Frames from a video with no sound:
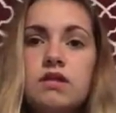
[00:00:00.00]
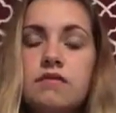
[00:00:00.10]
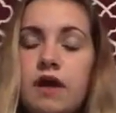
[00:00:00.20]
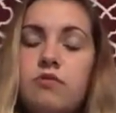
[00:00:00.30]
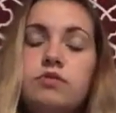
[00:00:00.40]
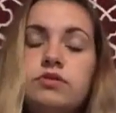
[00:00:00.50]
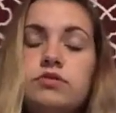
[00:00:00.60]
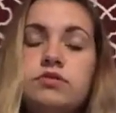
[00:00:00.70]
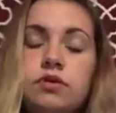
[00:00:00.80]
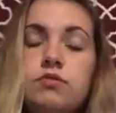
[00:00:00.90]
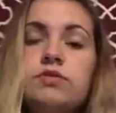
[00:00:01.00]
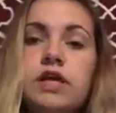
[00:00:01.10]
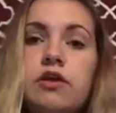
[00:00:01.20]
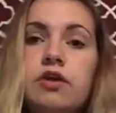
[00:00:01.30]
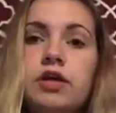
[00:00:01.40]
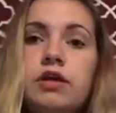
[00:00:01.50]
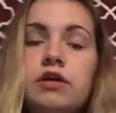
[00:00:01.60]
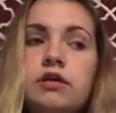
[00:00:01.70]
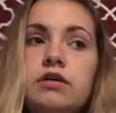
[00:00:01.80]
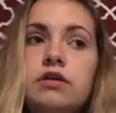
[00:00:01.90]
that was so scary.
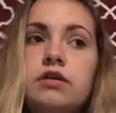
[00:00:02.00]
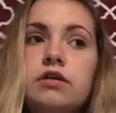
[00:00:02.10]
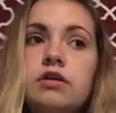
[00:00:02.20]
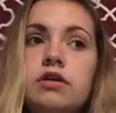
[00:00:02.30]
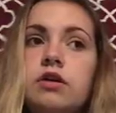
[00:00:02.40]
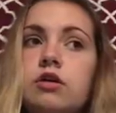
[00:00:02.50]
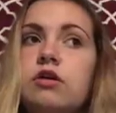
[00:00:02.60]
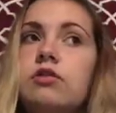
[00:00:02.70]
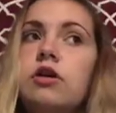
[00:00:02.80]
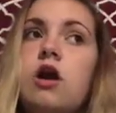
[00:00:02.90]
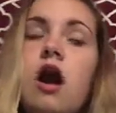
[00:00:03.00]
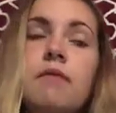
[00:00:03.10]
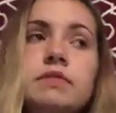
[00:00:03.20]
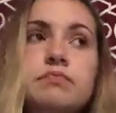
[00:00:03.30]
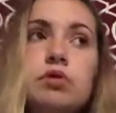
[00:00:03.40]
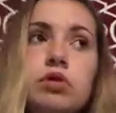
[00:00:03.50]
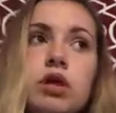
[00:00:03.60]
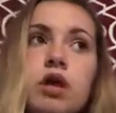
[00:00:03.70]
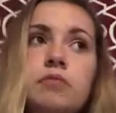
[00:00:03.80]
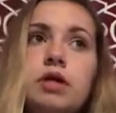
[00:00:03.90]
The cops pull
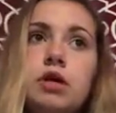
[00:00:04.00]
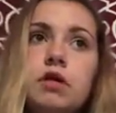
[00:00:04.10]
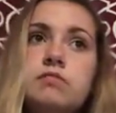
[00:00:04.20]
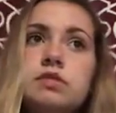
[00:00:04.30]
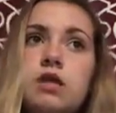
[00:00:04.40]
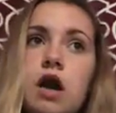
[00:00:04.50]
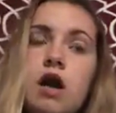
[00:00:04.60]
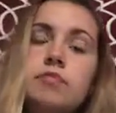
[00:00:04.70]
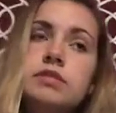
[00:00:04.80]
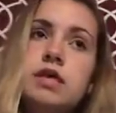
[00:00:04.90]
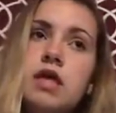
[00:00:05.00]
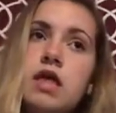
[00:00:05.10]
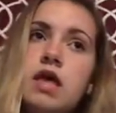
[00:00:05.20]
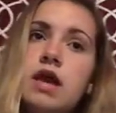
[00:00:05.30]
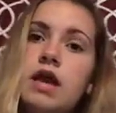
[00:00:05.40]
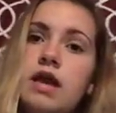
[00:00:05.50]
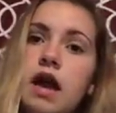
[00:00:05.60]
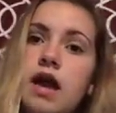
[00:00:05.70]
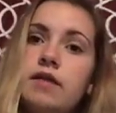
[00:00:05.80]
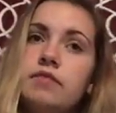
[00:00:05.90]
up. Here comes the cops. And
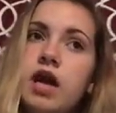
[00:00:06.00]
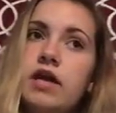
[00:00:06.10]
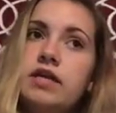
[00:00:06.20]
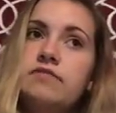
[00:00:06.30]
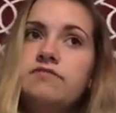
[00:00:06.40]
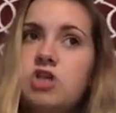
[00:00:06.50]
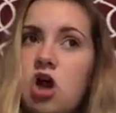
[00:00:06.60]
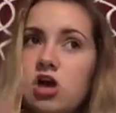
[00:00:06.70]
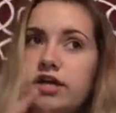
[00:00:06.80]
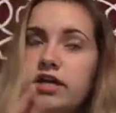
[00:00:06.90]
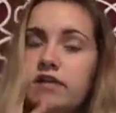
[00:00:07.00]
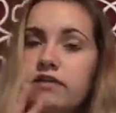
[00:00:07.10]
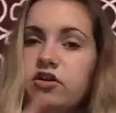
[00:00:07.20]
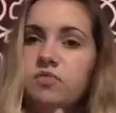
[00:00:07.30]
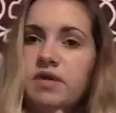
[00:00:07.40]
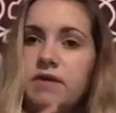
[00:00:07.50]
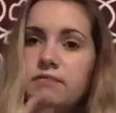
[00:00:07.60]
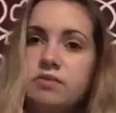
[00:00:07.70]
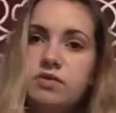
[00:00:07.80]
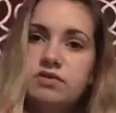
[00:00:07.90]
I'm kind of talking a little bit,
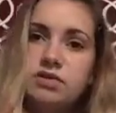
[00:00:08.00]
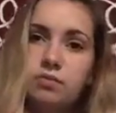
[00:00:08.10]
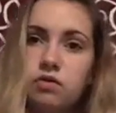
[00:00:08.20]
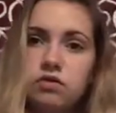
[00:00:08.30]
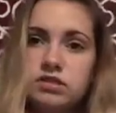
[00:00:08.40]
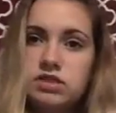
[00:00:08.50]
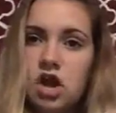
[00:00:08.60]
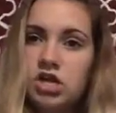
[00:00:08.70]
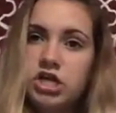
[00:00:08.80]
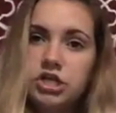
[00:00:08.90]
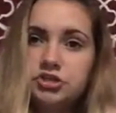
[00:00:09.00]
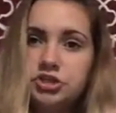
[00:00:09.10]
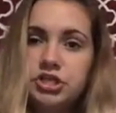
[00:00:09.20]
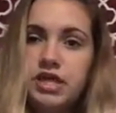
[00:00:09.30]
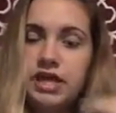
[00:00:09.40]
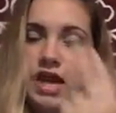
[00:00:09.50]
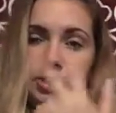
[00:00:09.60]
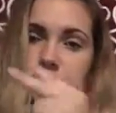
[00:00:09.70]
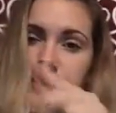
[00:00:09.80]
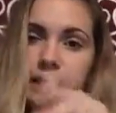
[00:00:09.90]
but mostly Brooklyn's talking, because she, like,
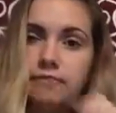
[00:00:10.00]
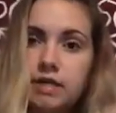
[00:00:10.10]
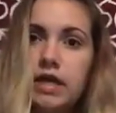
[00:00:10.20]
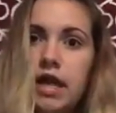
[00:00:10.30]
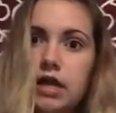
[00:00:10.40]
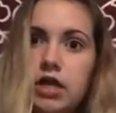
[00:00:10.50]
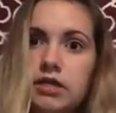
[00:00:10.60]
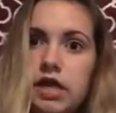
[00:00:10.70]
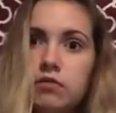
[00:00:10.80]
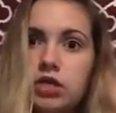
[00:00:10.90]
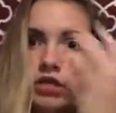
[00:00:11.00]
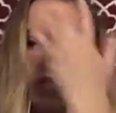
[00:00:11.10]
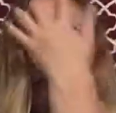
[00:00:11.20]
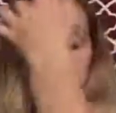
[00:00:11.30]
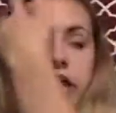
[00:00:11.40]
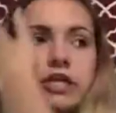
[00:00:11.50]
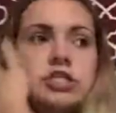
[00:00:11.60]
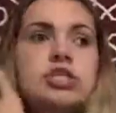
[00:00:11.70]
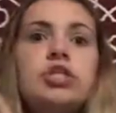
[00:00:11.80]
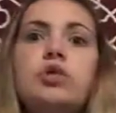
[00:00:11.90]
actually, like, made eye contact with this dude. Like,
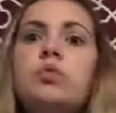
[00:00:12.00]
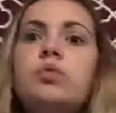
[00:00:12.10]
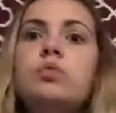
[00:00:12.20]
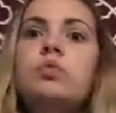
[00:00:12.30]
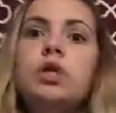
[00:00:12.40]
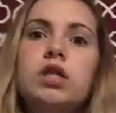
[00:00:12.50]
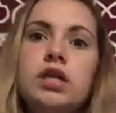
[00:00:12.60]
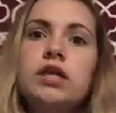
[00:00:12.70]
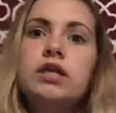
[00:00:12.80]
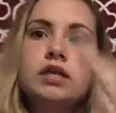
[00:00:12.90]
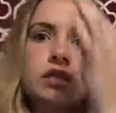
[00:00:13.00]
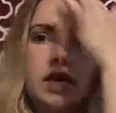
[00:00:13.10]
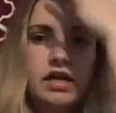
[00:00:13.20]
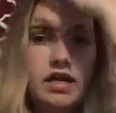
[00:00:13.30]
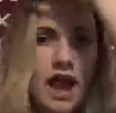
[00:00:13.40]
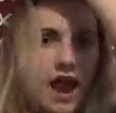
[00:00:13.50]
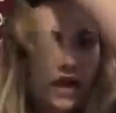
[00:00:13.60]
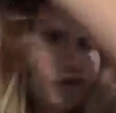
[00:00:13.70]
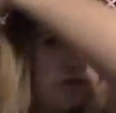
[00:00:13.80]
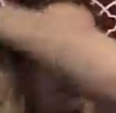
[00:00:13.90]
she knew what, like, kind of
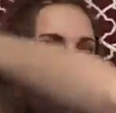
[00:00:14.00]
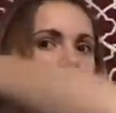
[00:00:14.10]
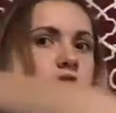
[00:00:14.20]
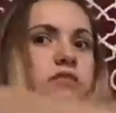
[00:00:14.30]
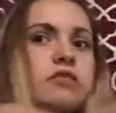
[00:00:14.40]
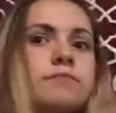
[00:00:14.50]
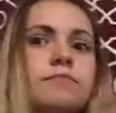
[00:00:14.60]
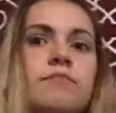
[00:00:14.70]
hat he was wearing or whatever.